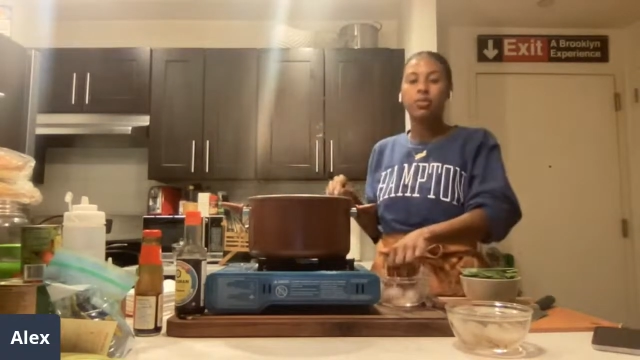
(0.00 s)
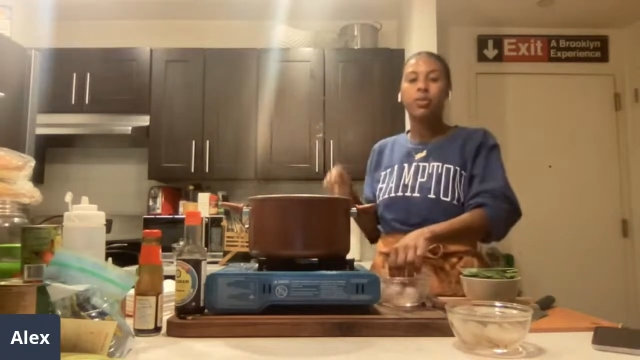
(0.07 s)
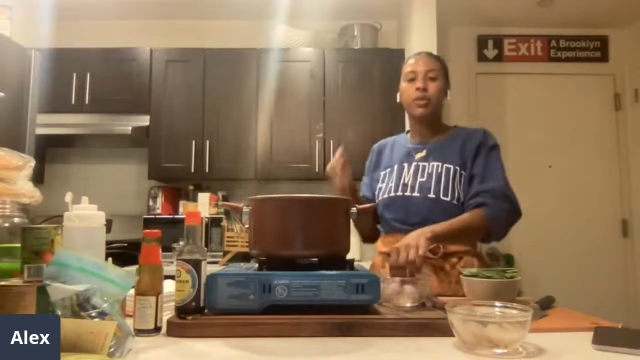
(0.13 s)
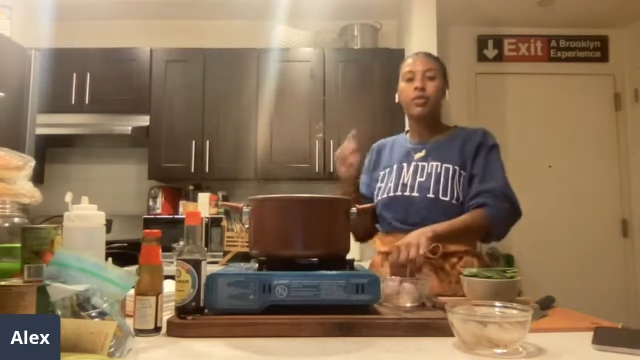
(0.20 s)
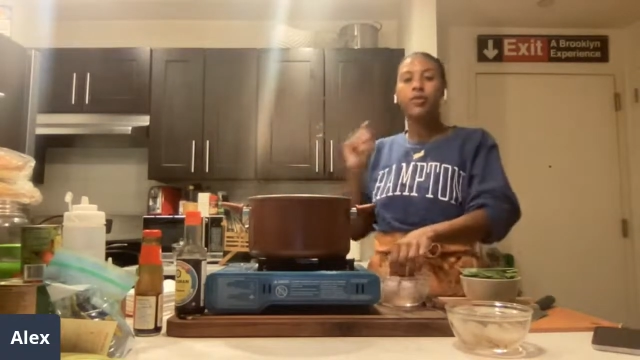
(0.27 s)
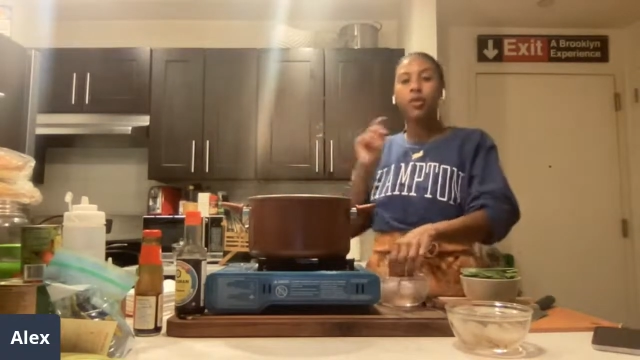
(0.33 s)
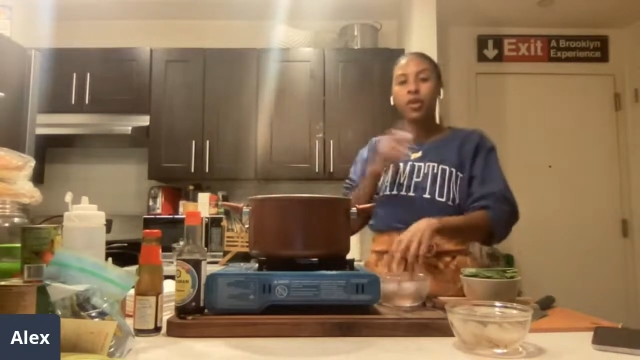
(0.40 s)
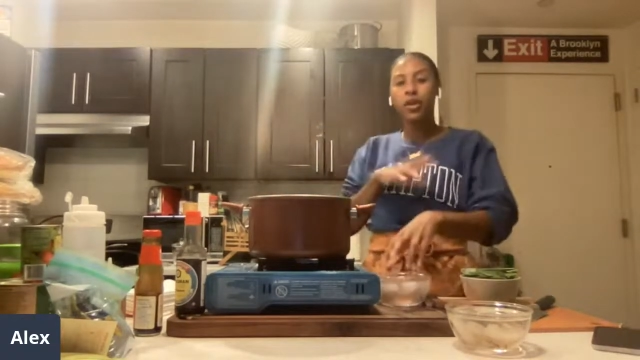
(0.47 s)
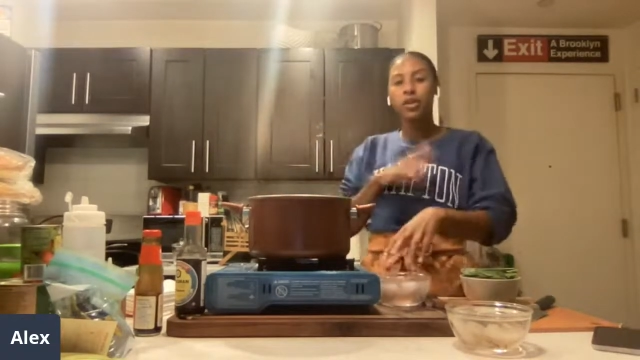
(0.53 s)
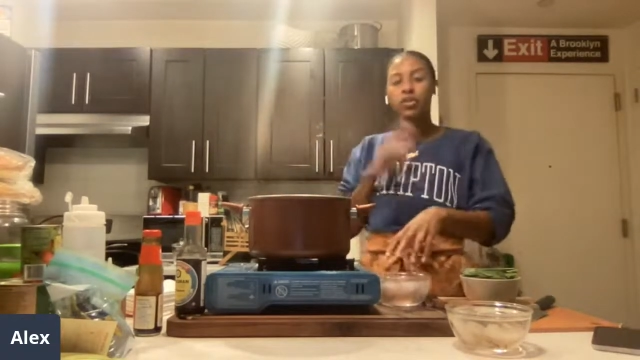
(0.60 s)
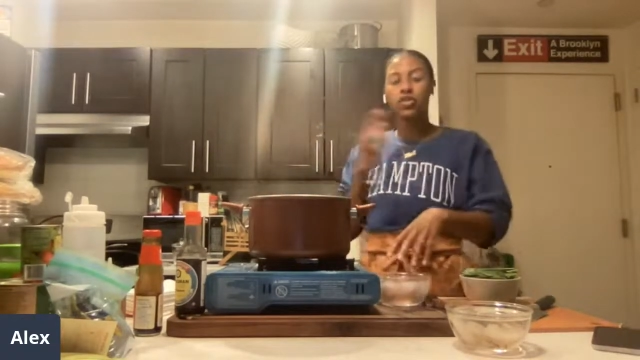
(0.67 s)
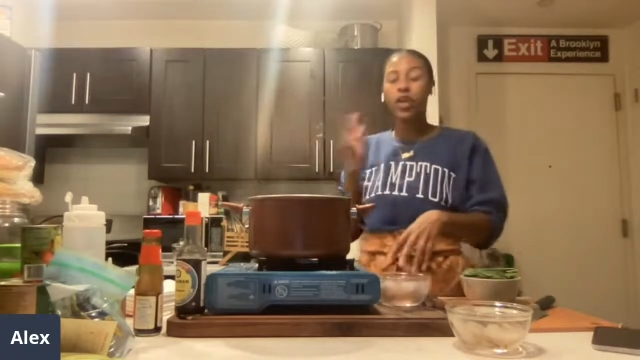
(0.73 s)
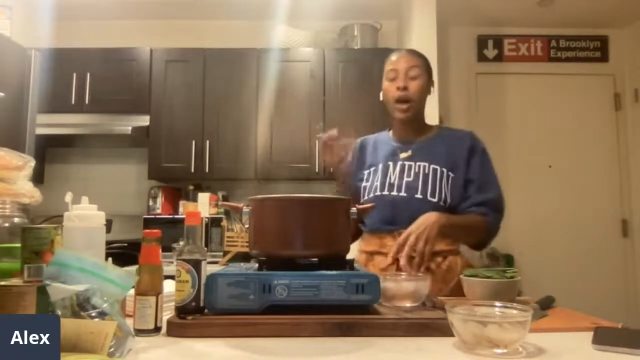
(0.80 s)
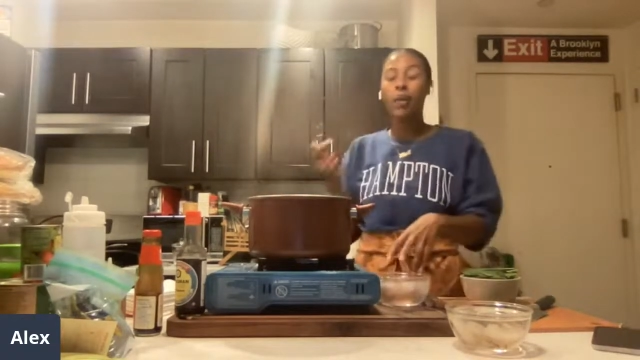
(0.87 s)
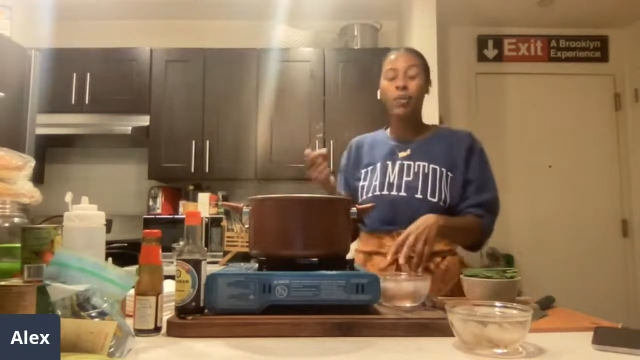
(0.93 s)
So before
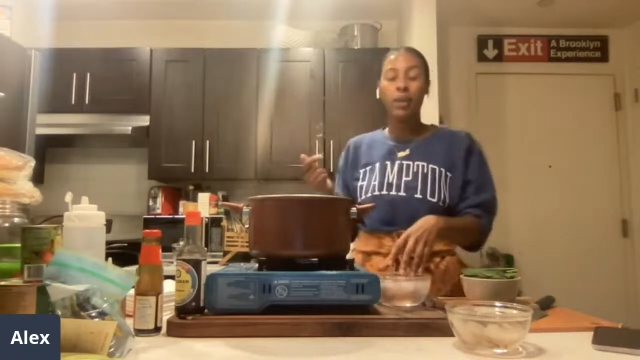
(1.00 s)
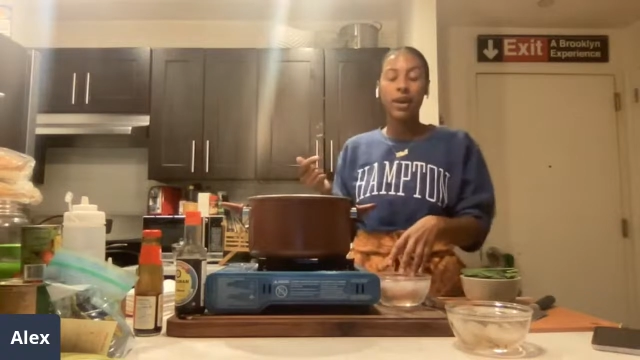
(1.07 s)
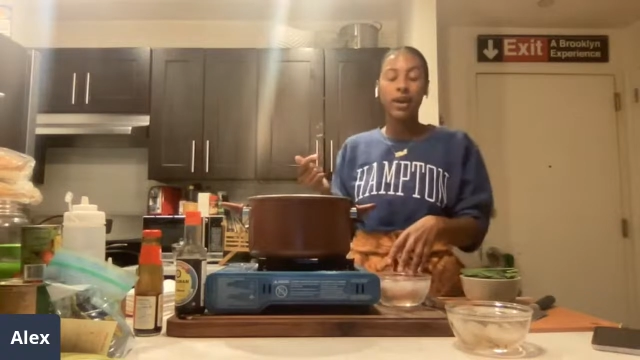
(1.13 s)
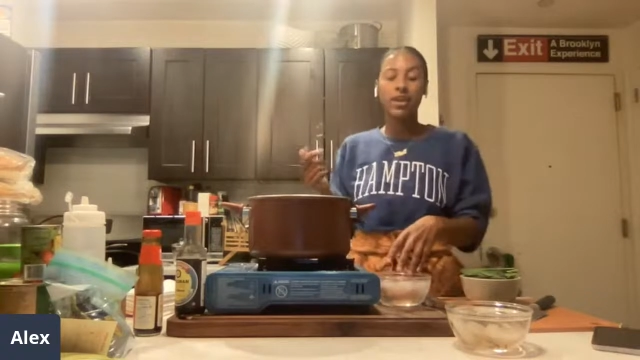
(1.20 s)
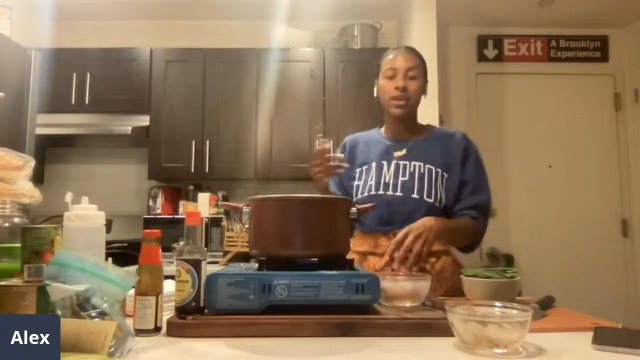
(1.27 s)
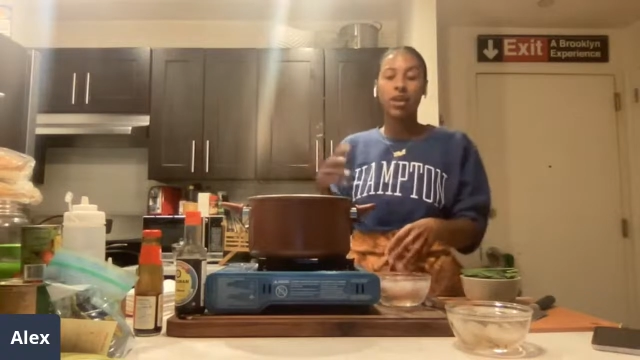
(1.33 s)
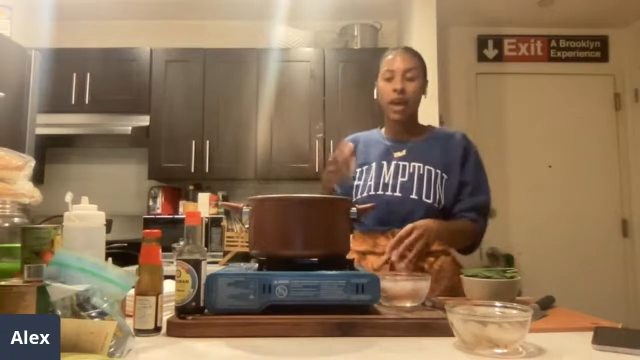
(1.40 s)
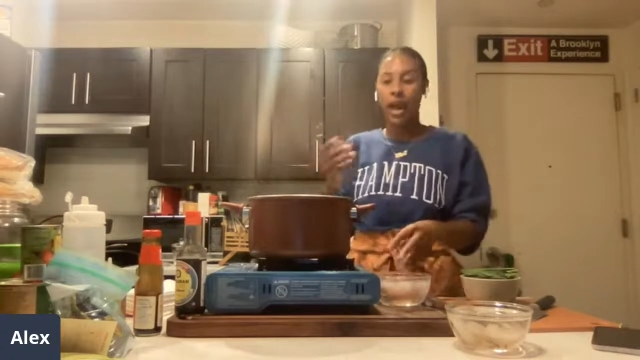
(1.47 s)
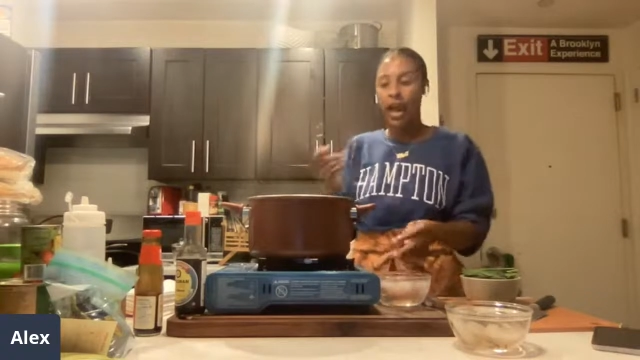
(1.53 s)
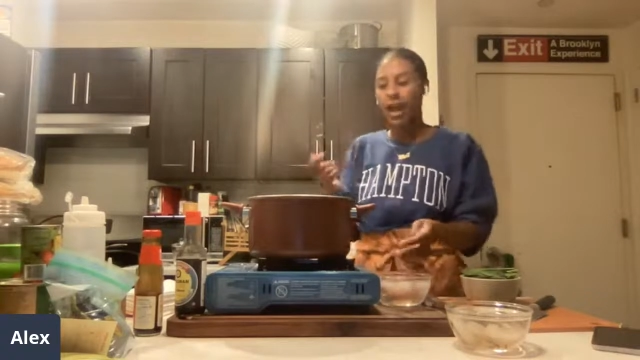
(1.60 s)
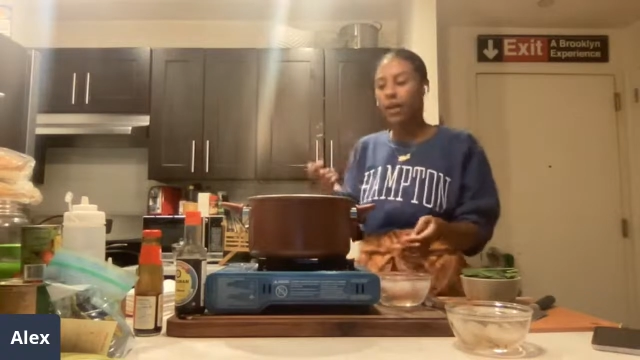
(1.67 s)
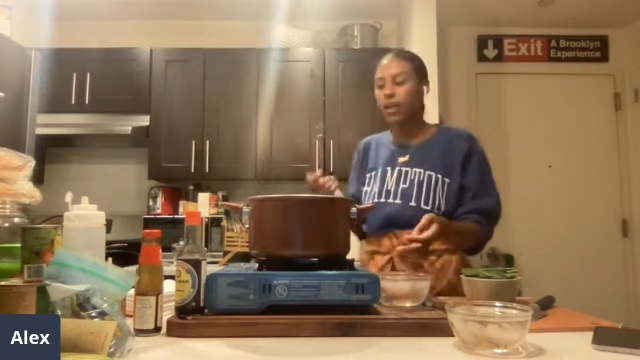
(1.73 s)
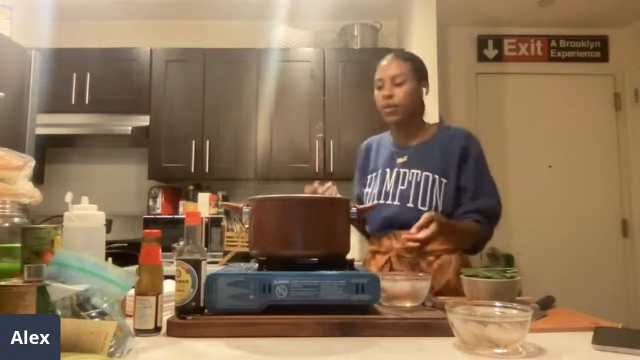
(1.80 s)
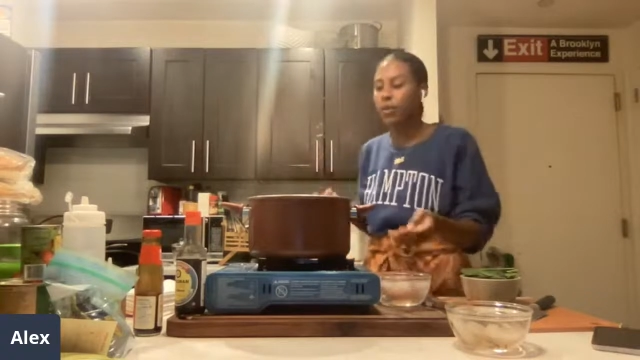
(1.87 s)
you drop in your egg,